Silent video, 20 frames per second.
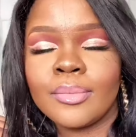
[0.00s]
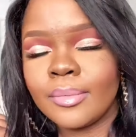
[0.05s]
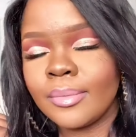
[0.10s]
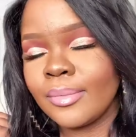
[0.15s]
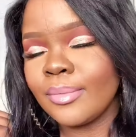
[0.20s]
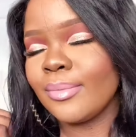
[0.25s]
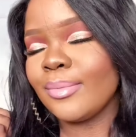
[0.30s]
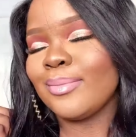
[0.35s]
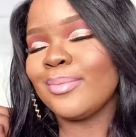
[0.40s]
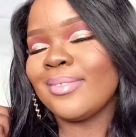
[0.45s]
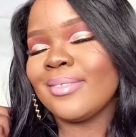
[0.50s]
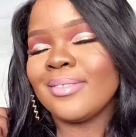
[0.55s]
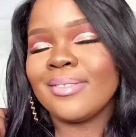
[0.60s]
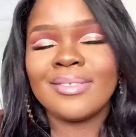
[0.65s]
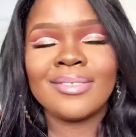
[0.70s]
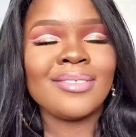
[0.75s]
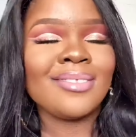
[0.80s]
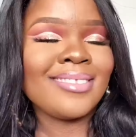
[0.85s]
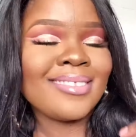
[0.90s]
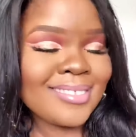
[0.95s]
and
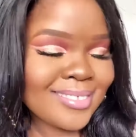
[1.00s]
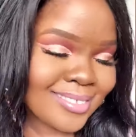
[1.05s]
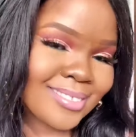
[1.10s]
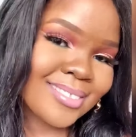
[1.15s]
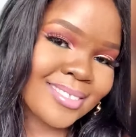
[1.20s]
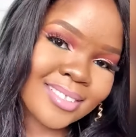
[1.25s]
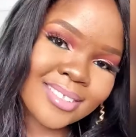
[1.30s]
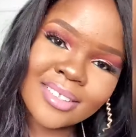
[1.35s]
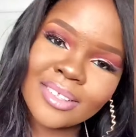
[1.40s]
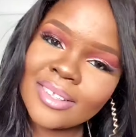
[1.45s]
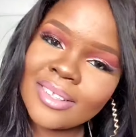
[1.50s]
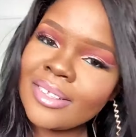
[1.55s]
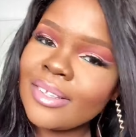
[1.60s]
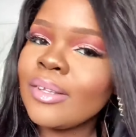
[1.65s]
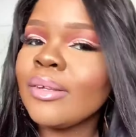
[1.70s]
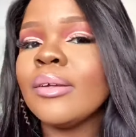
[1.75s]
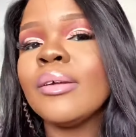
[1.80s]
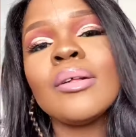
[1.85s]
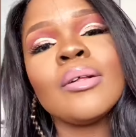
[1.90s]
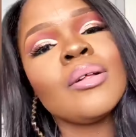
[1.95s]

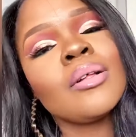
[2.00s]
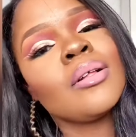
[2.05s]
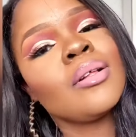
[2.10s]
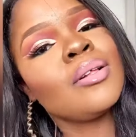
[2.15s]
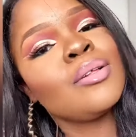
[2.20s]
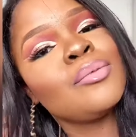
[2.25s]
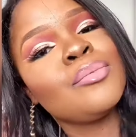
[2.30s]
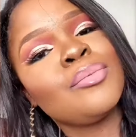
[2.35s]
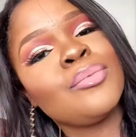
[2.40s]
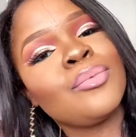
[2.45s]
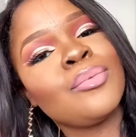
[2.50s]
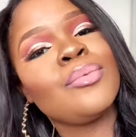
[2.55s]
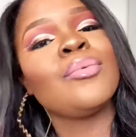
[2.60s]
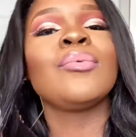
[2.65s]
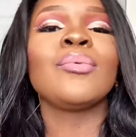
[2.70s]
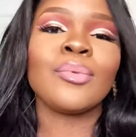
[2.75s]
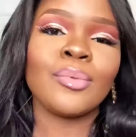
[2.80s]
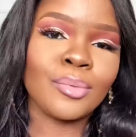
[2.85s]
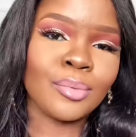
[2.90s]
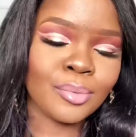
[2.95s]
let me know
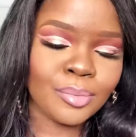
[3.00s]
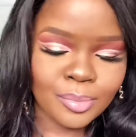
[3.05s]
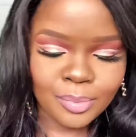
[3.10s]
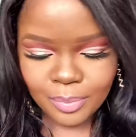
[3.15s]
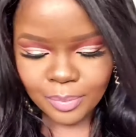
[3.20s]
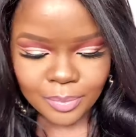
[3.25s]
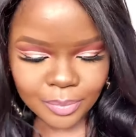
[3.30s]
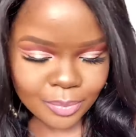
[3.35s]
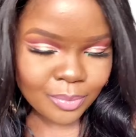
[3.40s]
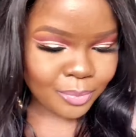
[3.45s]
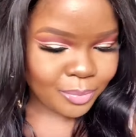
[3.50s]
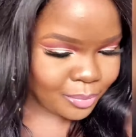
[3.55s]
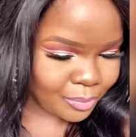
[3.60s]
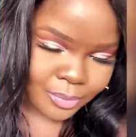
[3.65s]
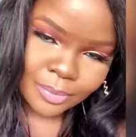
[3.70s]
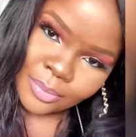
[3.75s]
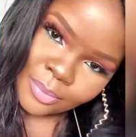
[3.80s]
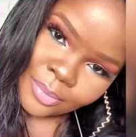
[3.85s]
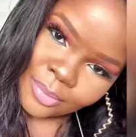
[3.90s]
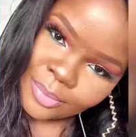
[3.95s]
what new
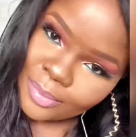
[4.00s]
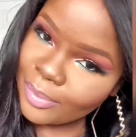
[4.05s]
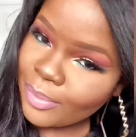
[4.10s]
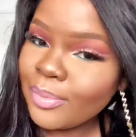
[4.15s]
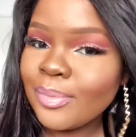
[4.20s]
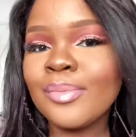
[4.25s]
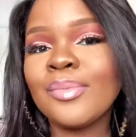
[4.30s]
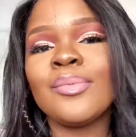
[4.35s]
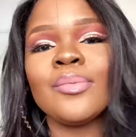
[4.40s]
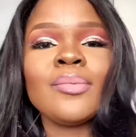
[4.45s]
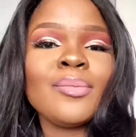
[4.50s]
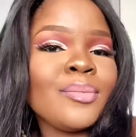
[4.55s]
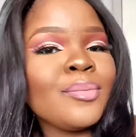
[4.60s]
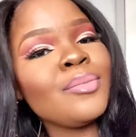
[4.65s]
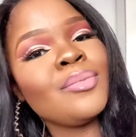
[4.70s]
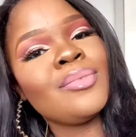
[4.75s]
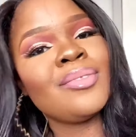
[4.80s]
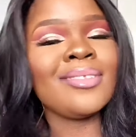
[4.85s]
things you'd like to